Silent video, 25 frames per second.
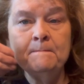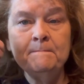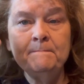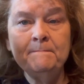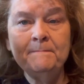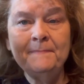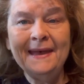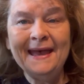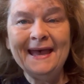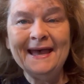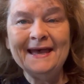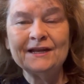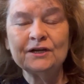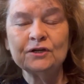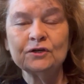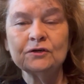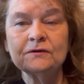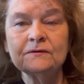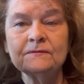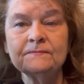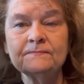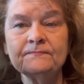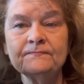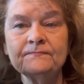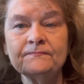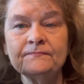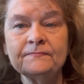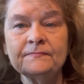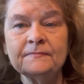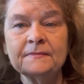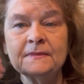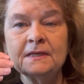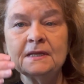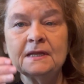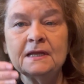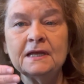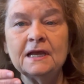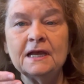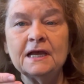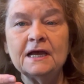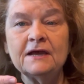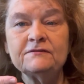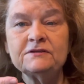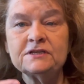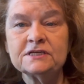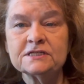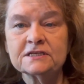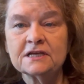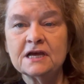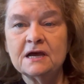better. I
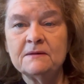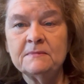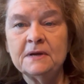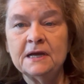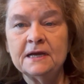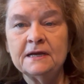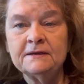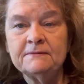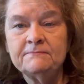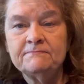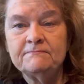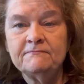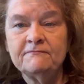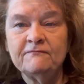just got my